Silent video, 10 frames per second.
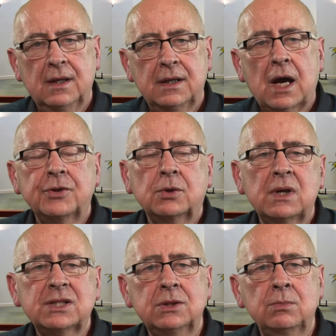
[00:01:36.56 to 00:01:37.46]
Now, the
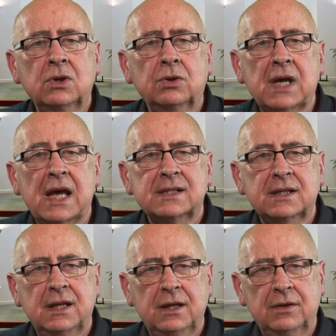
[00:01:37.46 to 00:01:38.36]
question we could
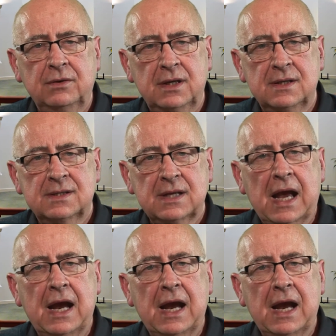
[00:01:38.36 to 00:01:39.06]
ask here is,